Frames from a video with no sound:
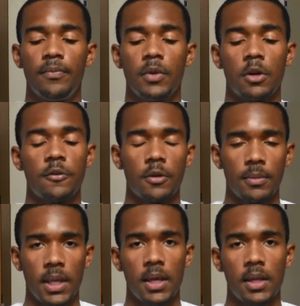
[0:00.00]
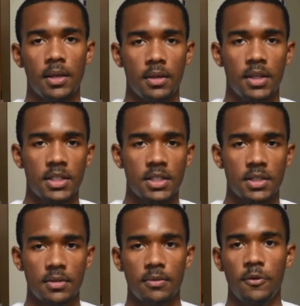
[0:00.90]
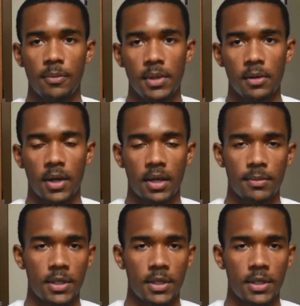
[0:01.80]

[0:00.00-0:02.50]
and this is for me, right?